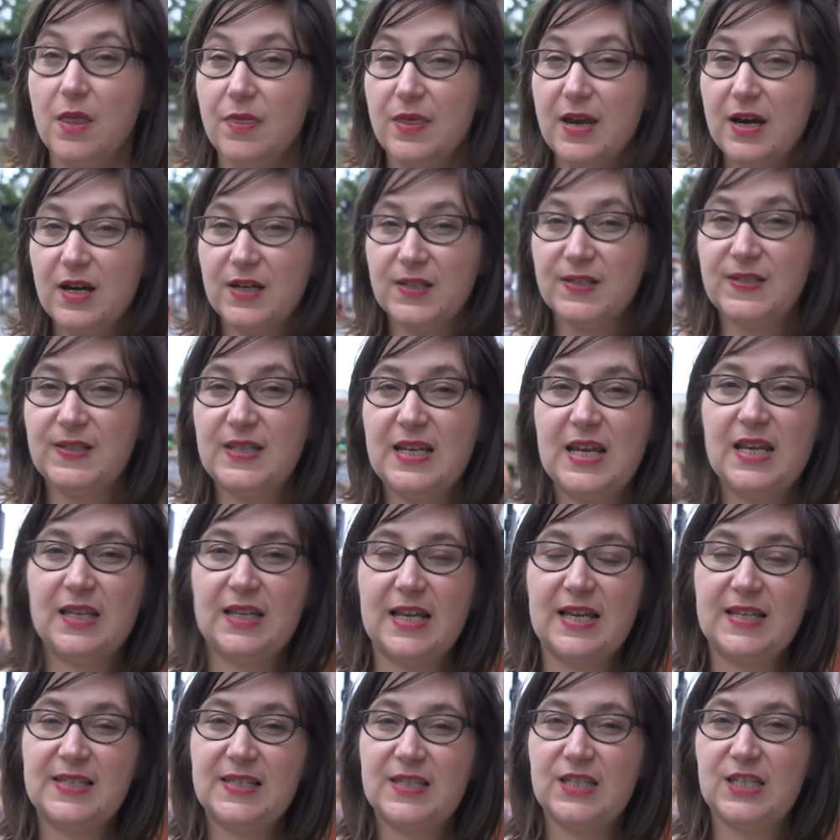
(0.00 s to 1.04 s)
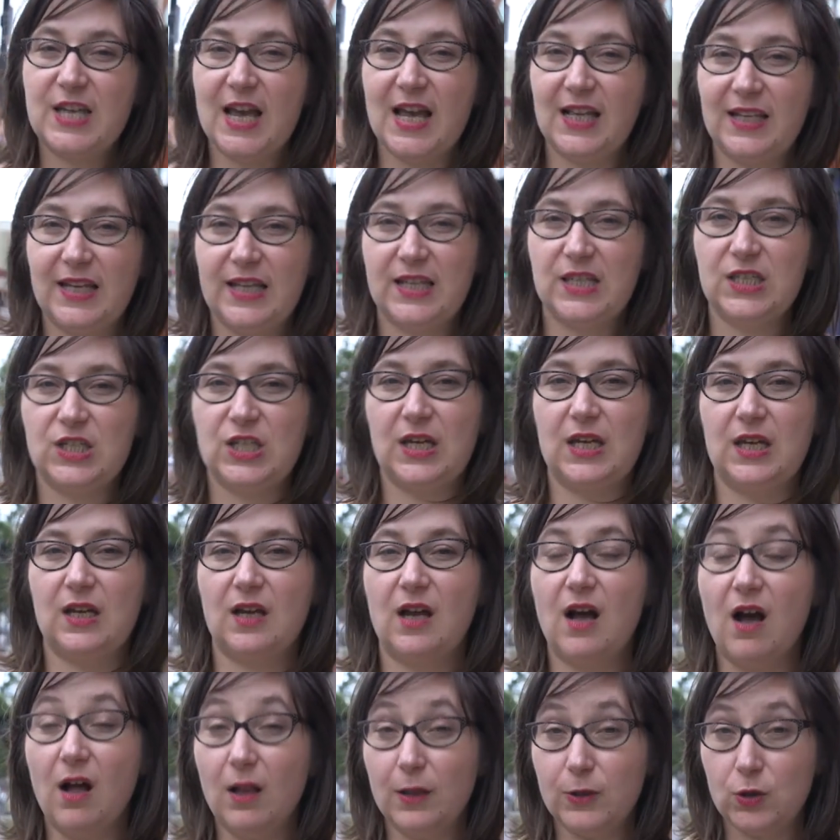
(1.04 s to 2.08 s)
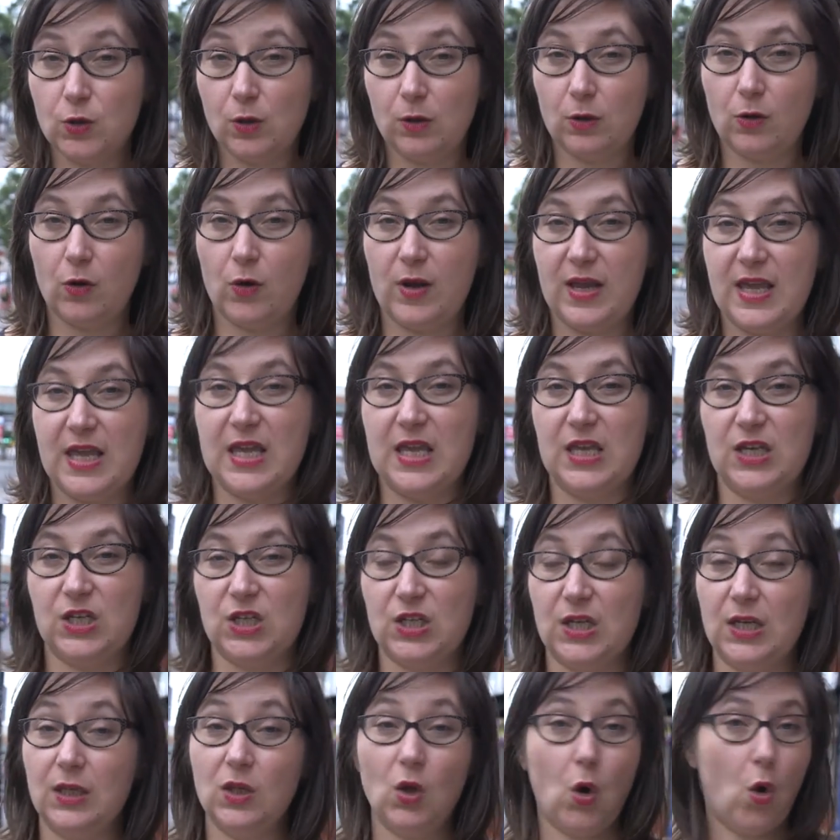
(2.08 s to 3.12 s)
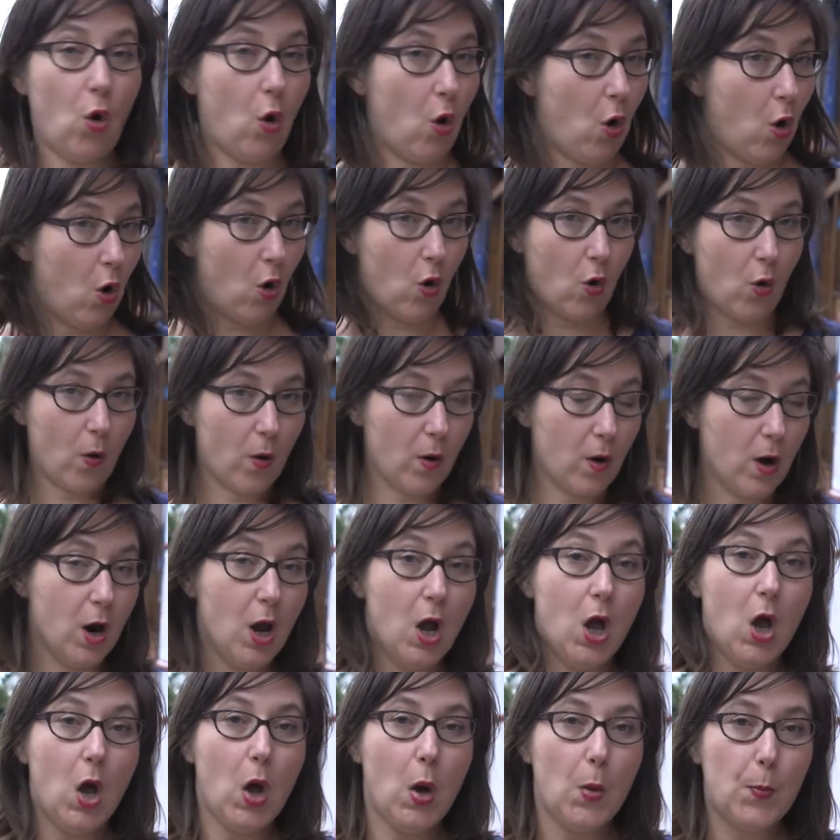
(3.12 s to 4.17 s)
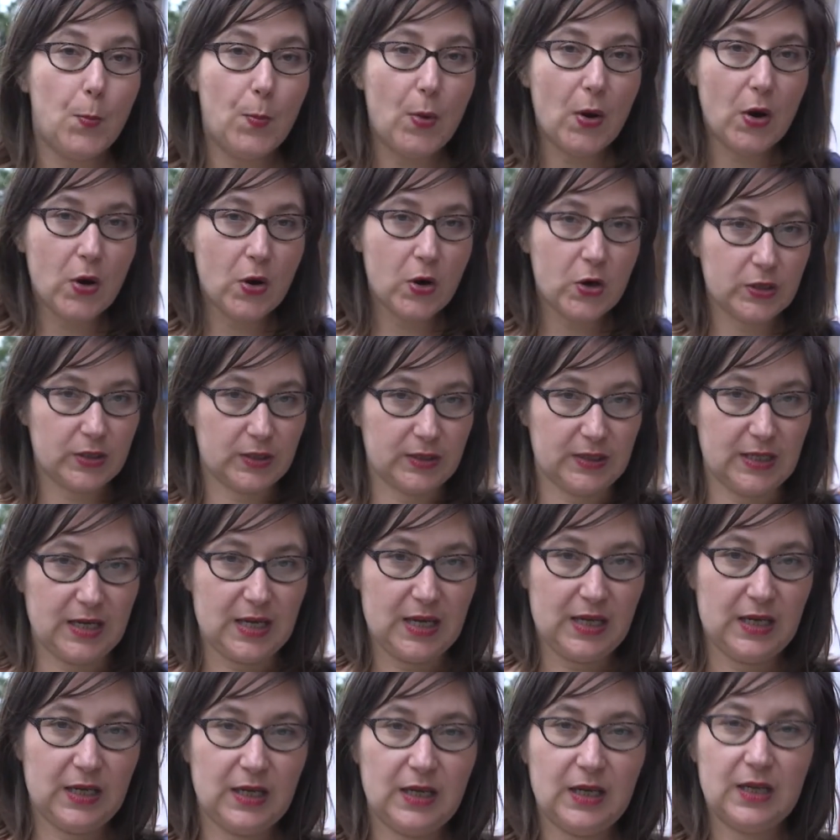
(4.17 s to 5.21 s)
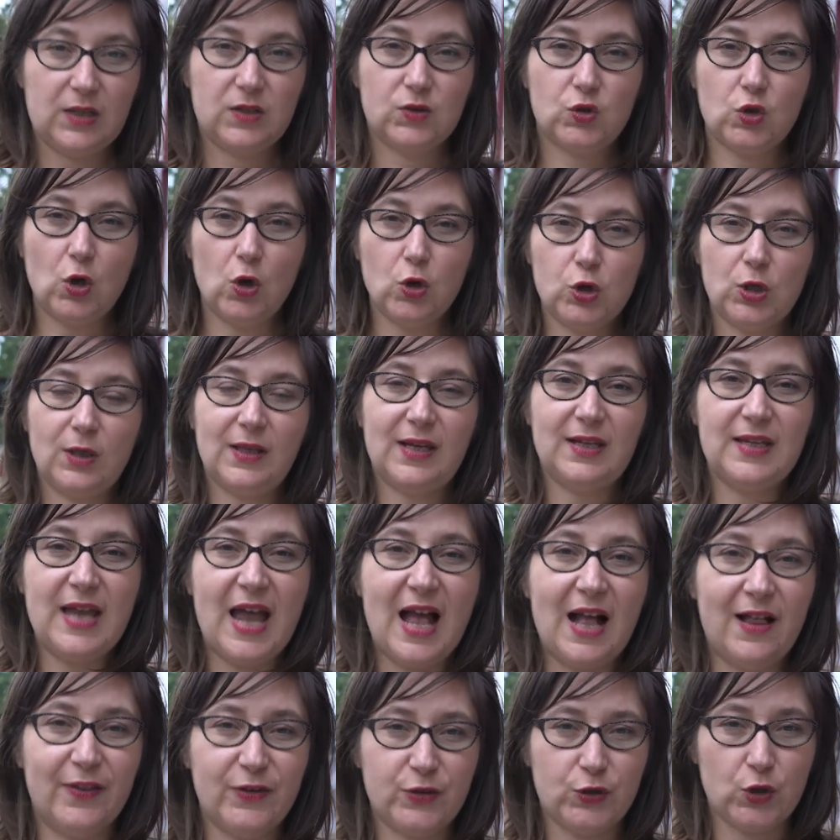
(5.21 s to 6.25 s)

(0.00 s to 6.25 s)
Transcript: They're seen as challenging cultural cohesion or burdening social and health